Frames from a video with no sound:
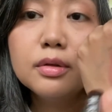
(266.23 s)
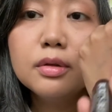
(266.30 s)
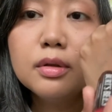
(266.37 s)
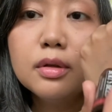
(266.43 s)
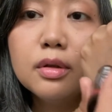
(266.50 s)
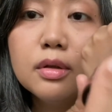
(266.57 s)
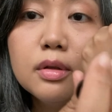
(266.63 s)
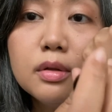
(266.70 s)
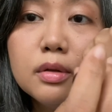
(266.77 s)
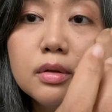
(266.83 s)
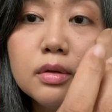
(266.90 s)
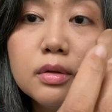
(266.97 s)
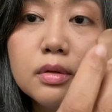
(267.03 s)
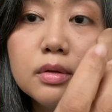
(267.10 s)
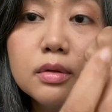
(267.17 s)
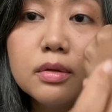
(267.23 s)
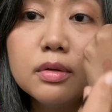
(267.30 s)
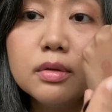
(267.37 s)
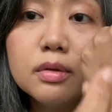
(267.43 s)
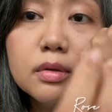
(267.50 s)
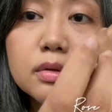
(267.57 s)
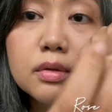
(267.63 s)

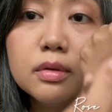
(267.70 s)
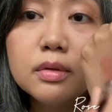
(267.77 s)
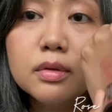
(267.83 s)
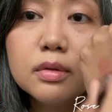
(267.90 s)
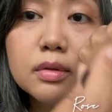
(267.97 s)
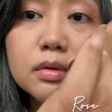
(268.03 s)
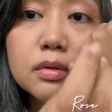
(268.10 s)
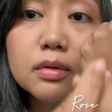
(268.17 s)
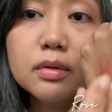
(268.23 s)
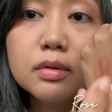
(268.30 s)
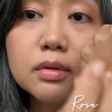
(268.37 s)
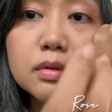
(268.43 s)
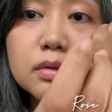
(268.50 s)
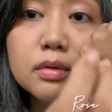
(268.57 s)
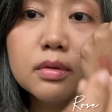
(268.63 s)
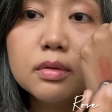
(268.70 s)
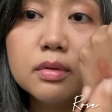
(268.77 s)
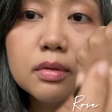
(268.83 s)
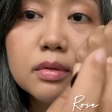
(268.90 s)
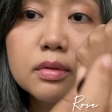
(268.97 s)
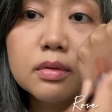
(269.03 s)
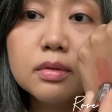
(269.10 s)

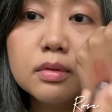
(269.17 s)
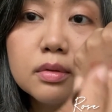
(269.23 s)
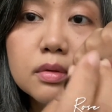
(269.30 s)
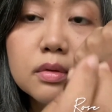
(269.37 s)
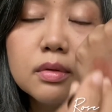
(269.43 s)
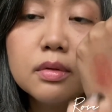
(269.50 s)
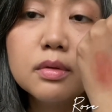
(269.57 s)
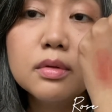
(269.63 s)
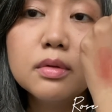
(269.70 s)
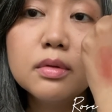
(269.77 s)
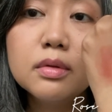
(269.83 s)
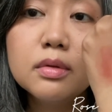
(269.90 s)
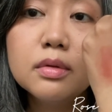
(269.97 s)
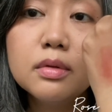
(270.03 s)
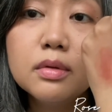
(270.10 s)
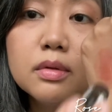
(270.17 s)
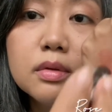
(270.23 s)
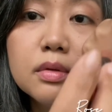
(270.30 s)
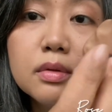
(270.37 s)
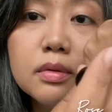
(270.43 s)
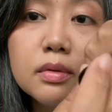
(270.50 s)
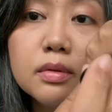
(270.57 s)

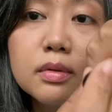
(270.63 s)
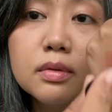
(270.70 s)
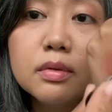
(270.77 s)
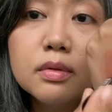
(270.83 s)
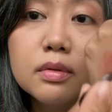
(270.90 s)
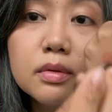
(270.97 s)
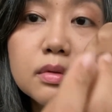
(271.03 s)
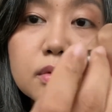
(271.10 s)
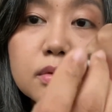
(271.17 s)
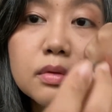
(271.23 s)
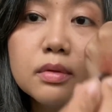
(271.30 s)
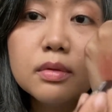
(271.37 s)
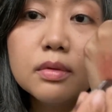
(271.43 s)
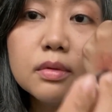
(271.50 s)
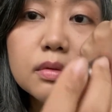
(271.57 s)
Nobody speaks.